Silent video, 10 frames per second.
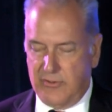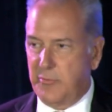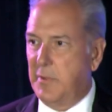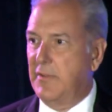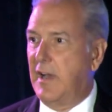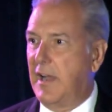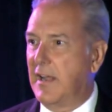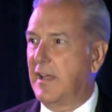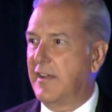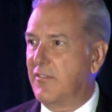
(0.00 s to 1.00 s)
has been the
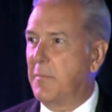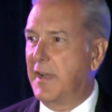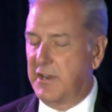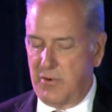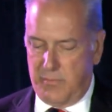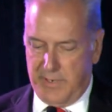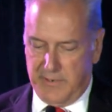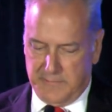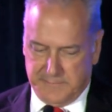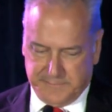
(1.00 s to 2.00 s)
highlight of my career.